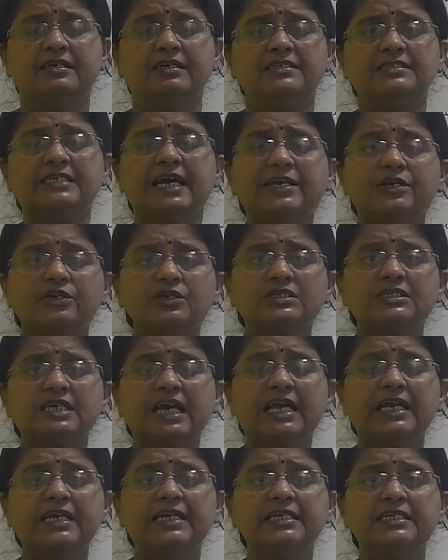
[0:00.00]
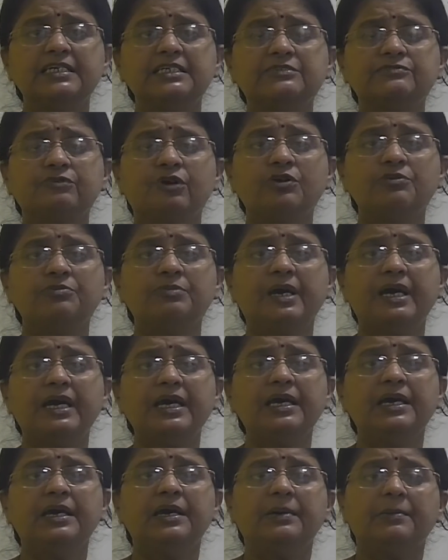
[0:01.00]
Cytoskeleton is formed by
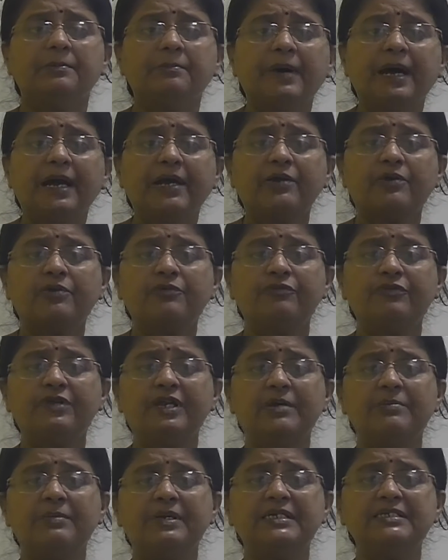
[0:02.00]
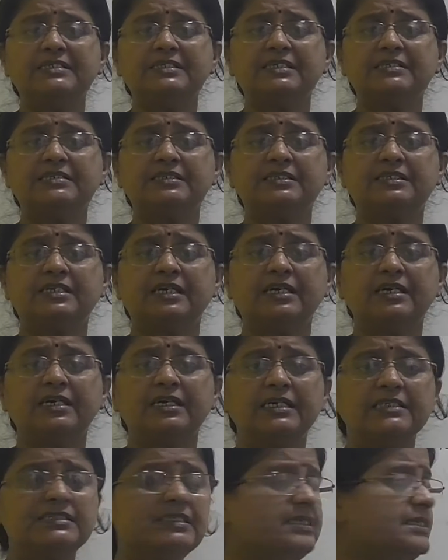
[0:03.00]
microfilaments, etc.,
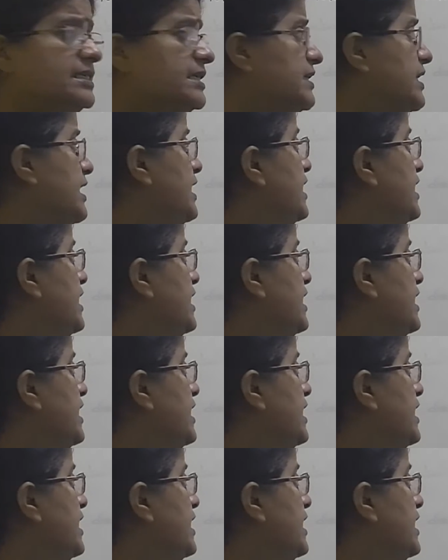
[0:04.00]
isn't it?